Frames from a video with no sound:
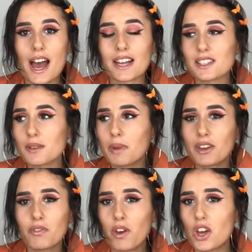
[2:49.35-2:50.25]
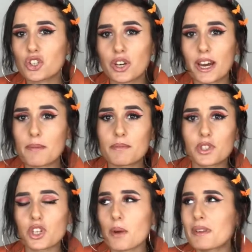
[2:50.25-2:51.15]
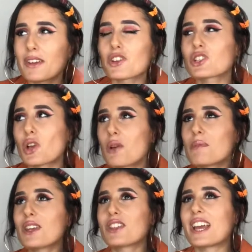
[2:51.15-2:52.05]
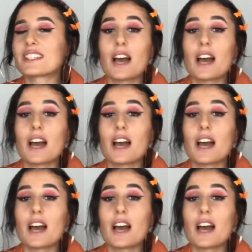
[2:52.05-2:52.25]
add some like fur trims. Do you know what I mean? There are so many things.